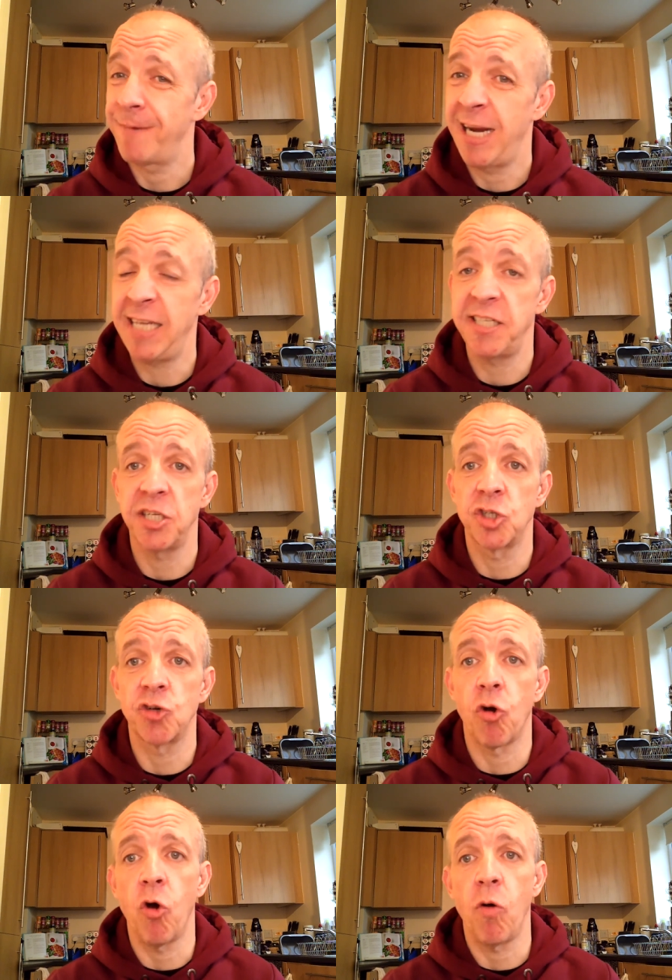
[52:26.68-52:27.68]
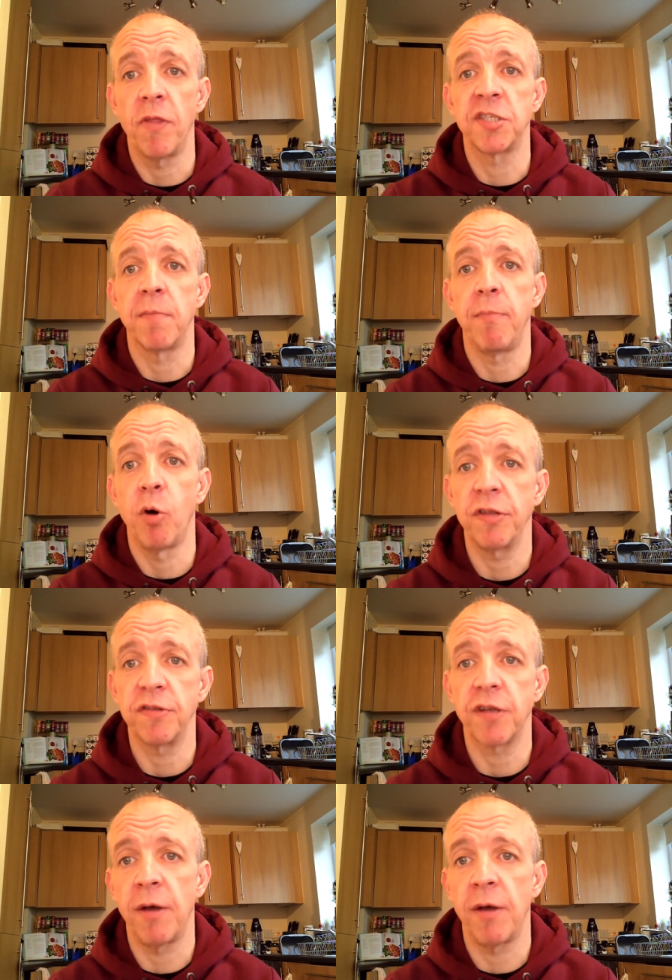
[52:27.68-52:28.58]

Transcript: unless there's a draw, there's some points